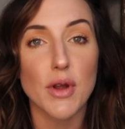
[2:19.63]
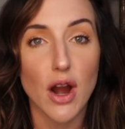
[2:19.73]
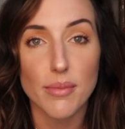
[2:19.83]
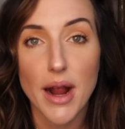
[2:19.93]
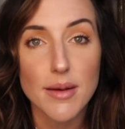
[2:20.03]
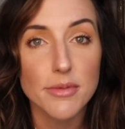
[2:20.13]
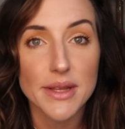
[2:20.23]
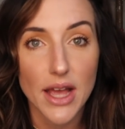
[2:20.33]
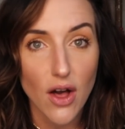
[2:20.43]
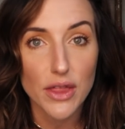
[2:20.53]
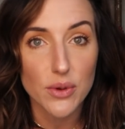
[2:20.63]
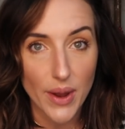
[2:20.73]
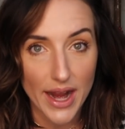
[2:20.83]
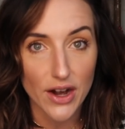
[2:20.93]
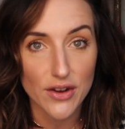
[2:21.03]
are probably all
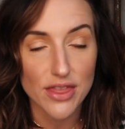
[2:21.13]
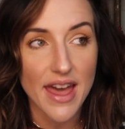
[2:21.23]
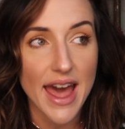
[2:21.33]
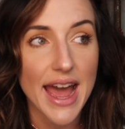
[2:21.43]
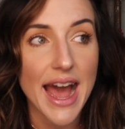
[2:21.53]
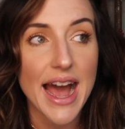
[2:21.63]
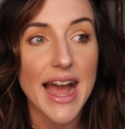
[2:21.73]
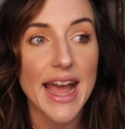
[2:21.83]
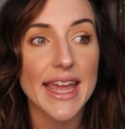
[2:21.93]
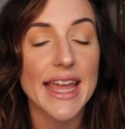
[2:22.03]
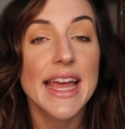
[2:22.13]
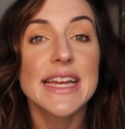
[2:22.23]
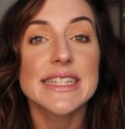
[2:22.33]
aware that I